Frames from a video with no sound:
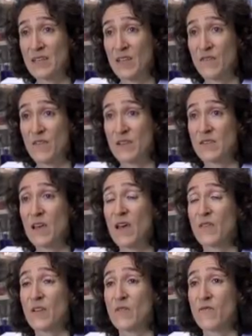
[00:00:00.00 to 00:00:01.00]
defects
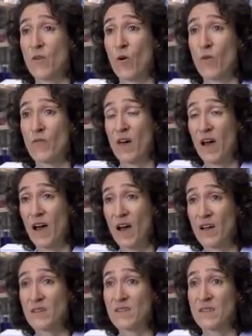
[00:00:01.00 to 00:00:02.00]
that involve the
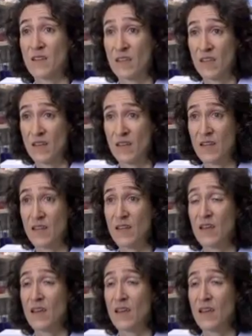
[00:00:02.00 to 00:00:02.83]
heart, the kidney,